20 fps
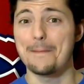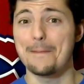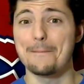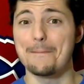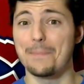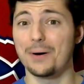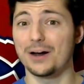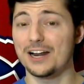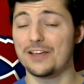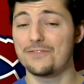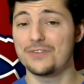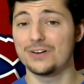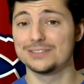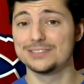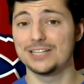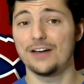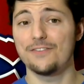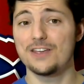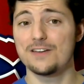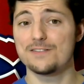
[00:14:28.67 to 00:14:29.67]
but if
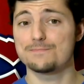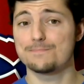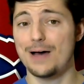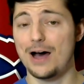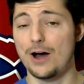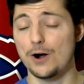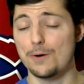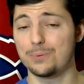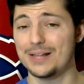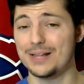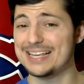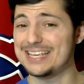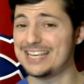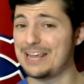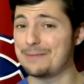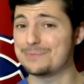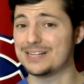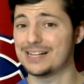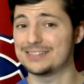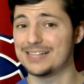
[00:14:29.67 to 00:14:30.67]
Philadelphia's power play
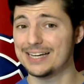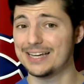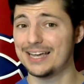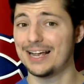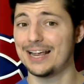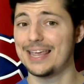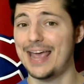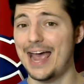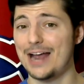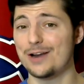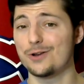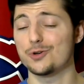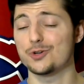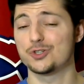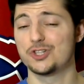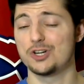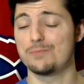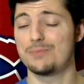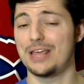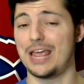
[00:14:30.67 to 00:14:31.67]
keeps clicking, Yandel
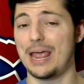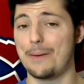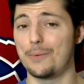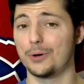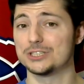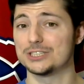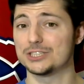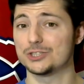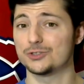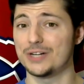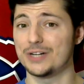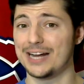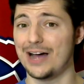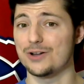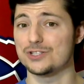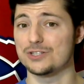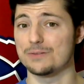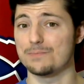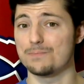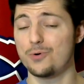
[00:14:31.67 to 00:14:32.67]
should be able to string
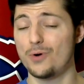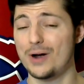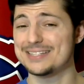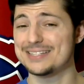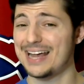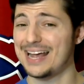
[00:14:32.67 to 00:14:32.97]
out some points,